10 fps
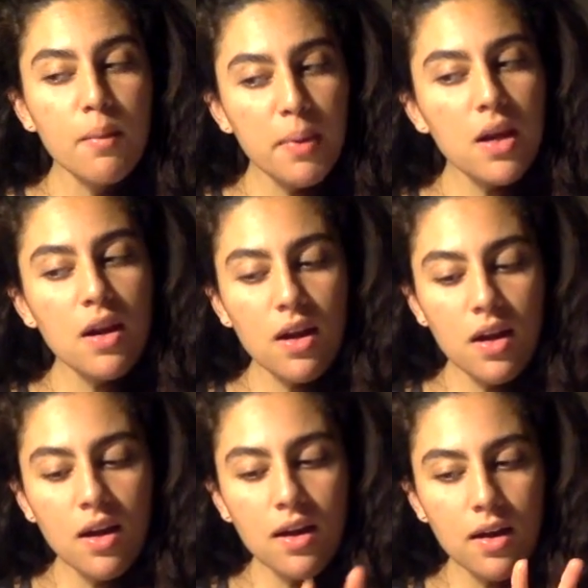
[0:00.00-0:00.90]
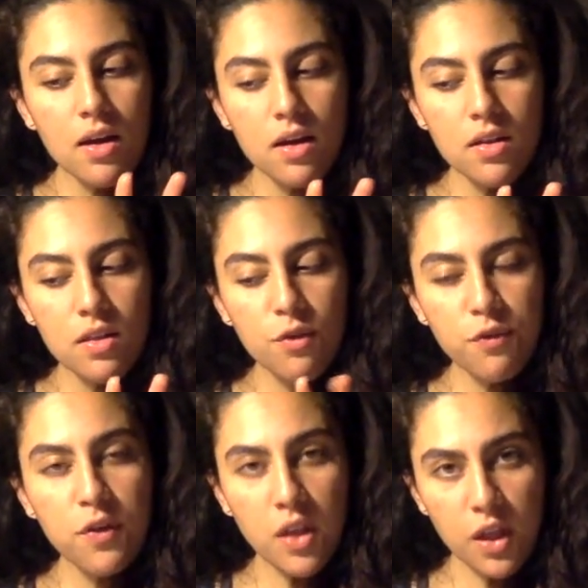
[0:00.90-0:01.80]
But the
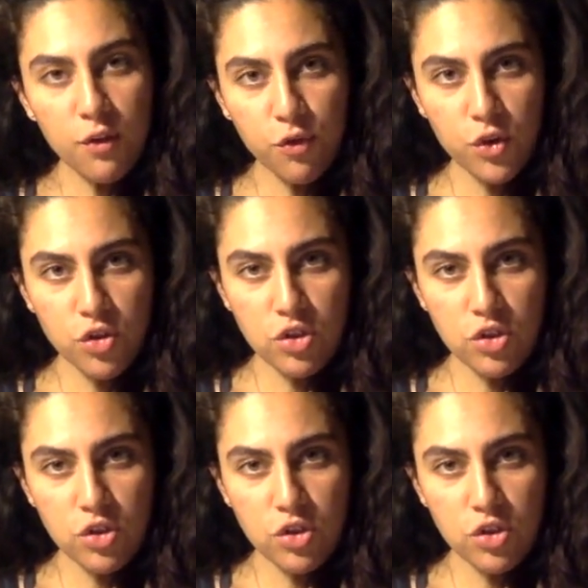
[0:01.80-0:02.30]
feeling for you,